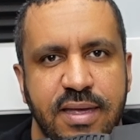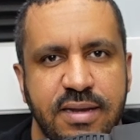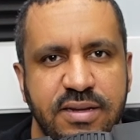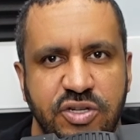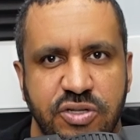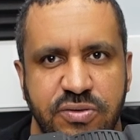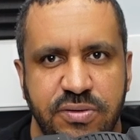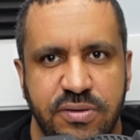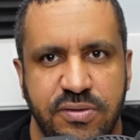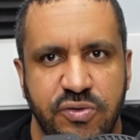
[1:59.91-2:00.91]
in addition to
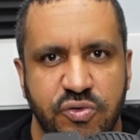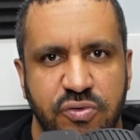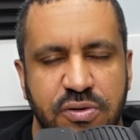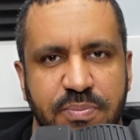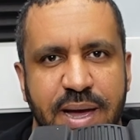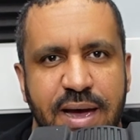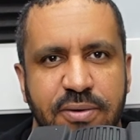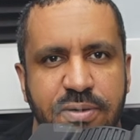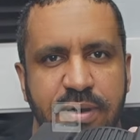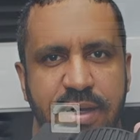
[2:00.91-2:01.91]
your usual power